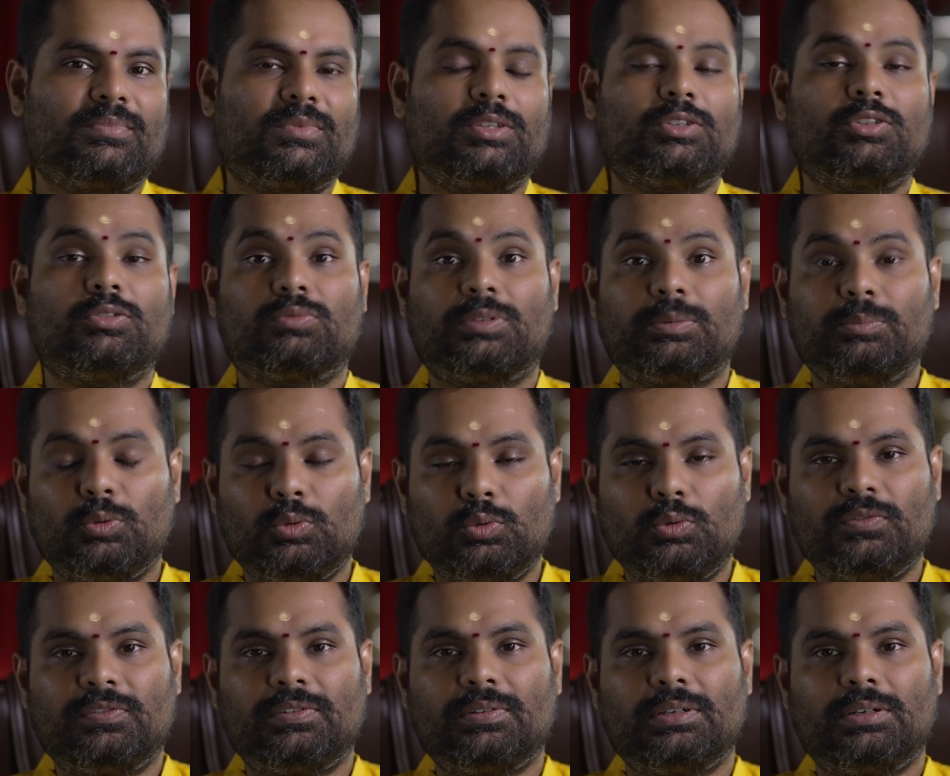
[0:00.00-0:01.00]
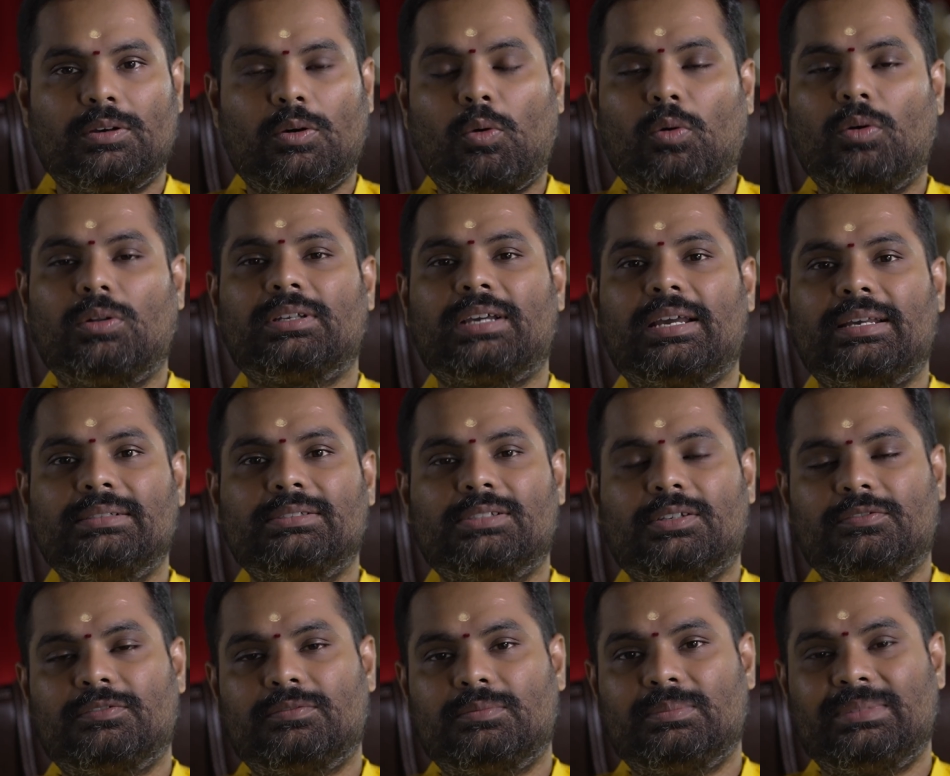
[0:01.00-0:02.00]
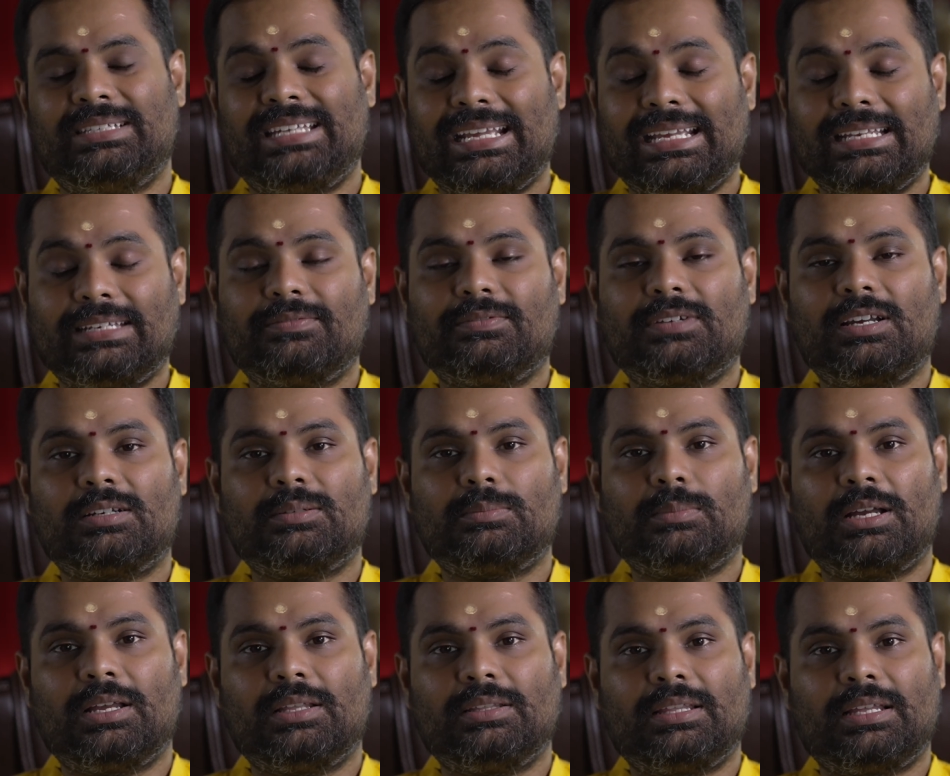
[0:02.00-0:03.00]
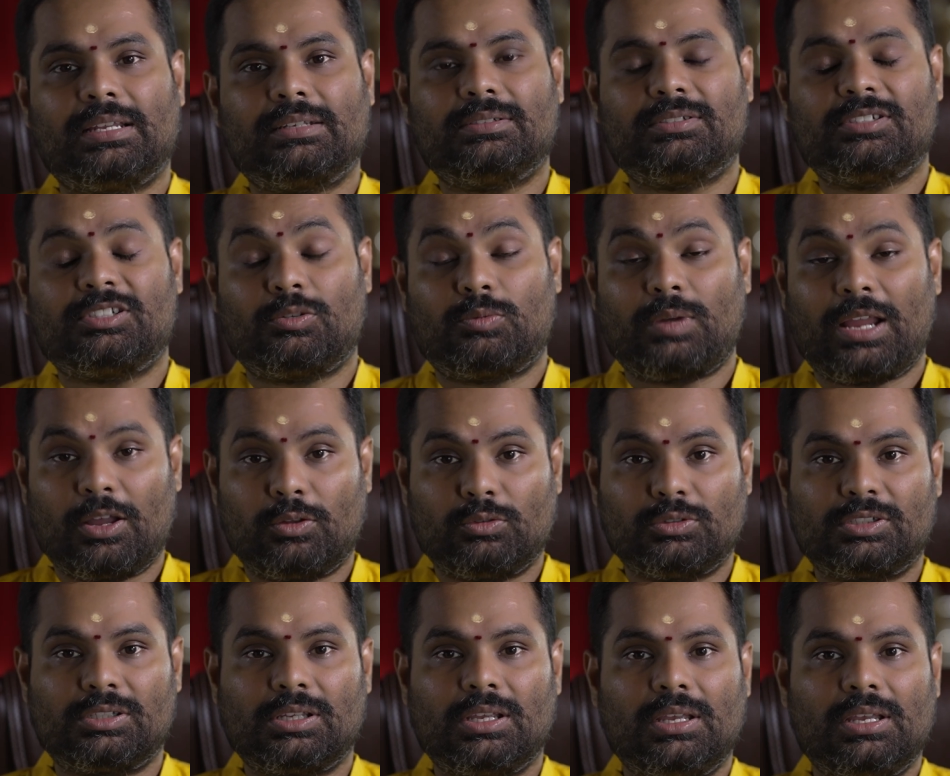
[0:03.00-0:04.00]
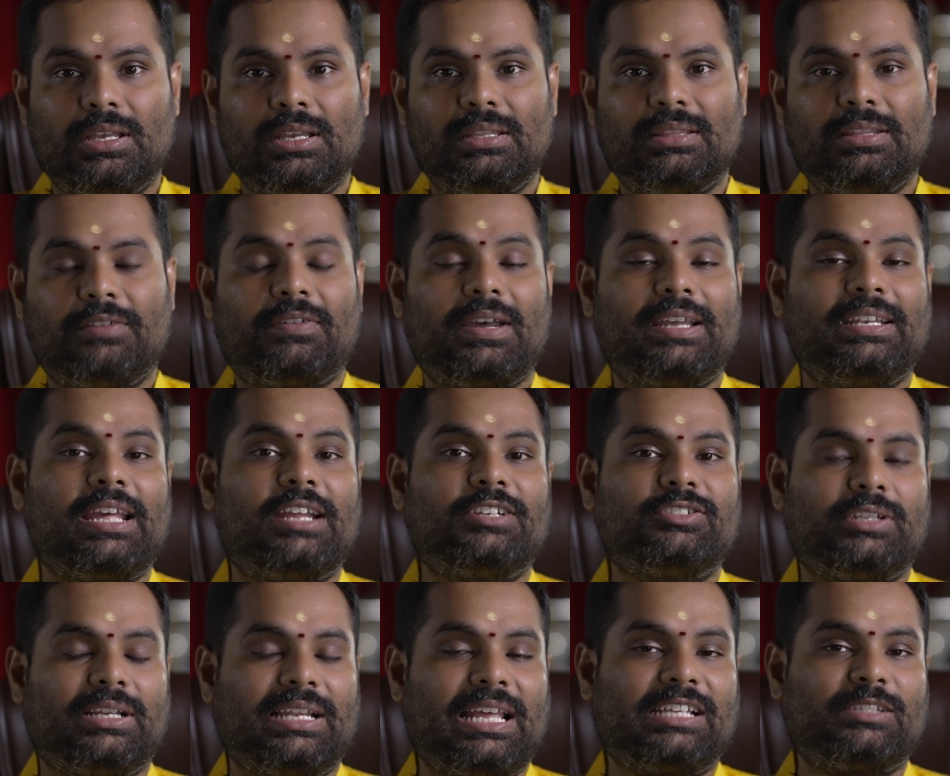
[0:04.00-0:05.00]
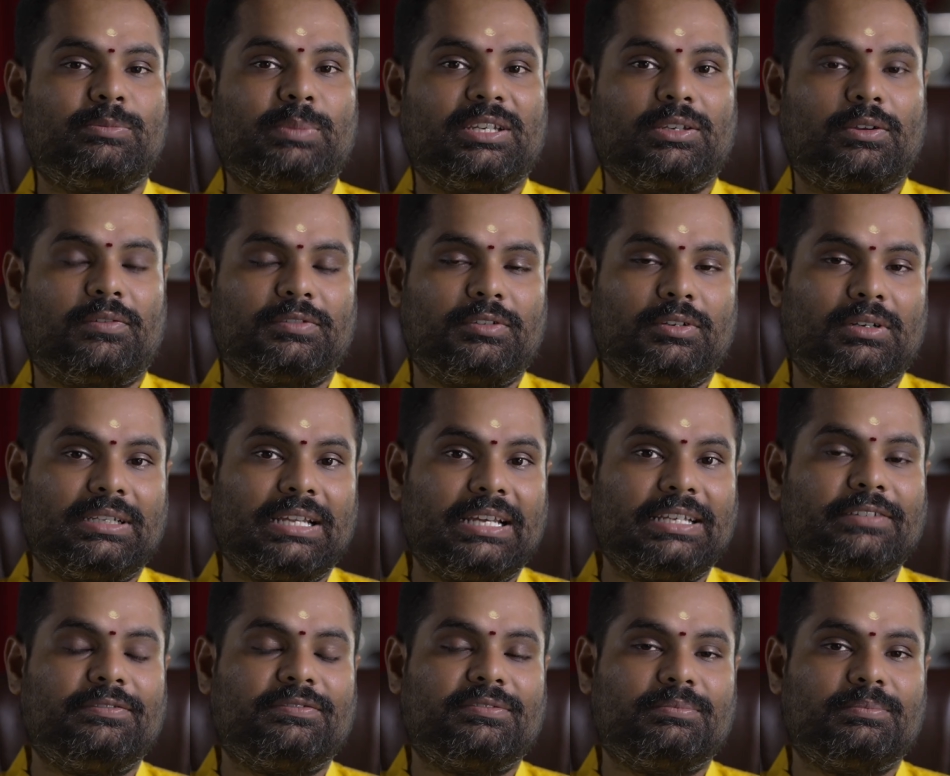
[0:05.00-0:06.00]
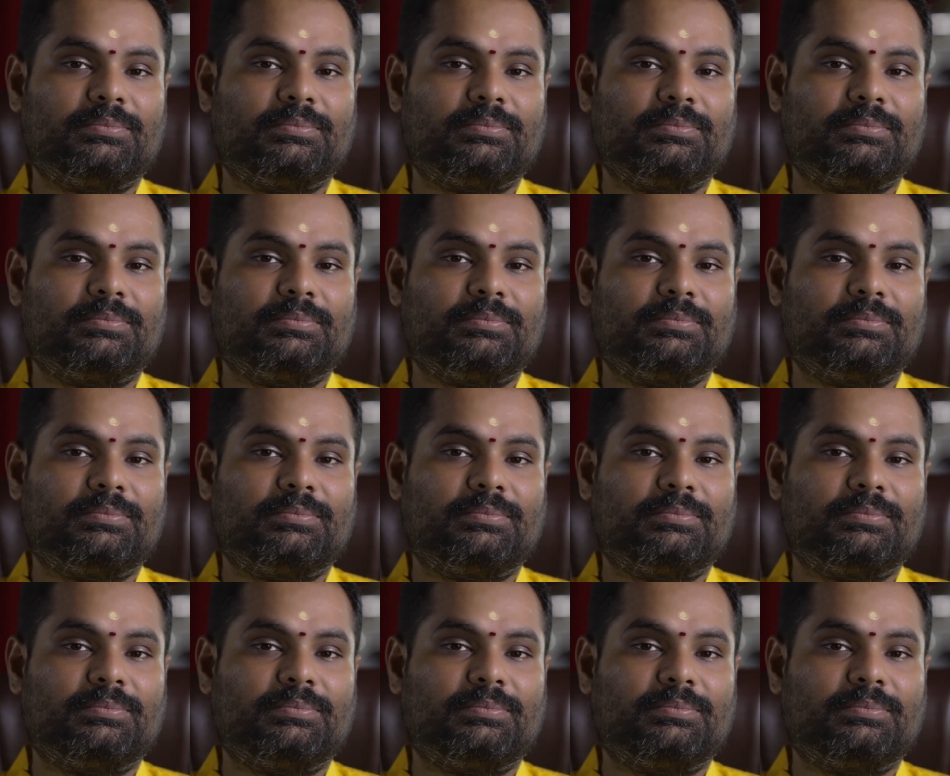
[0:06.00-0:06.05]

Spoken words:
to remove all kinds of negative karma that surrounds the financial aspect of your life.